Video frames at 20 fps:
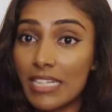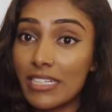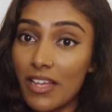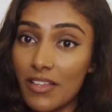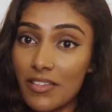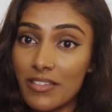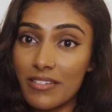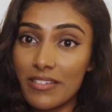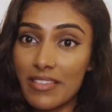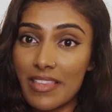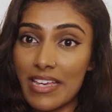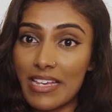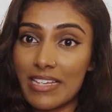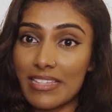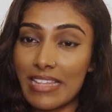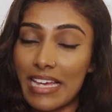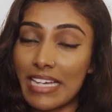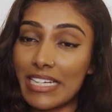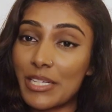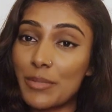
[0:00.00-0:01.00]
Another
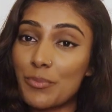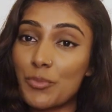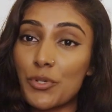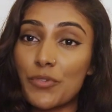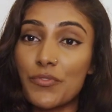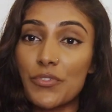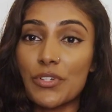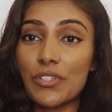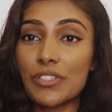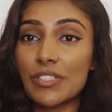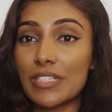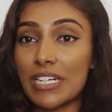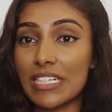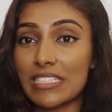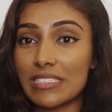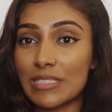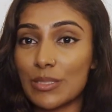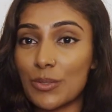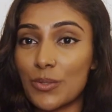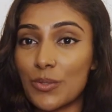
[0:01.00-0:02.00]
thing that can improve your
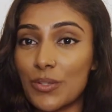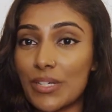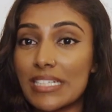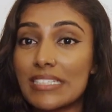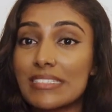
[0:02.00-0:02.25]
credit score